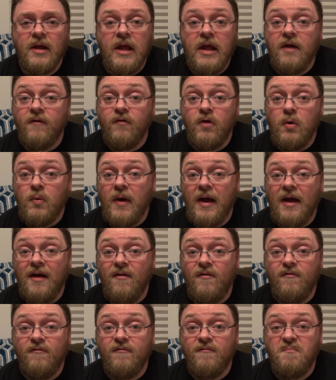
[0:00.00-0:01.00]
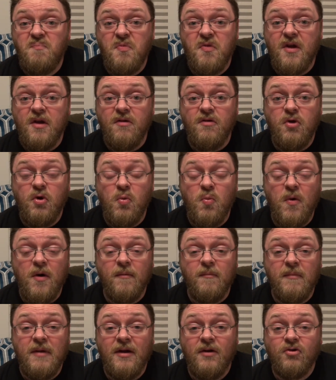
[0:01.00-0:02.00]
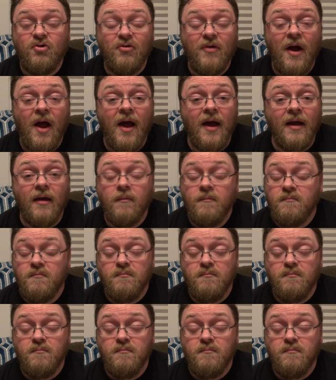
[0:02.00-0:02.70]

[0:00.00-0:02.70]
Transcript: If you have things you want me to try,